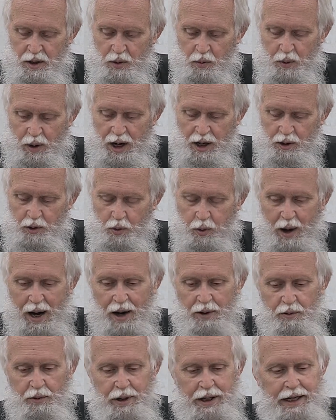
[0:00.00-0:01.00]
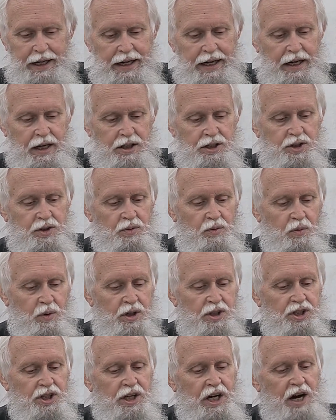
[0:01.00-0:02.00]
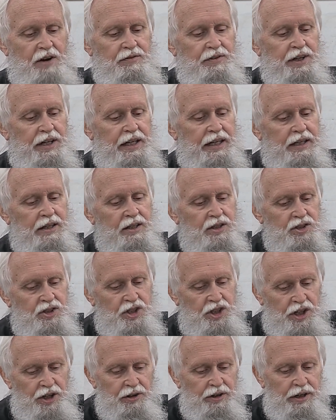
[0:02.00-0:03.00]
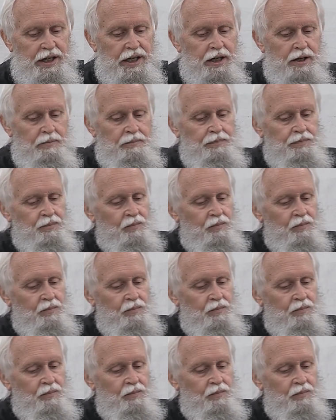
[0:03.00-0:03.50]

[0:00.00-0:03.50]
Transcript: while Quirinius was governing Syria.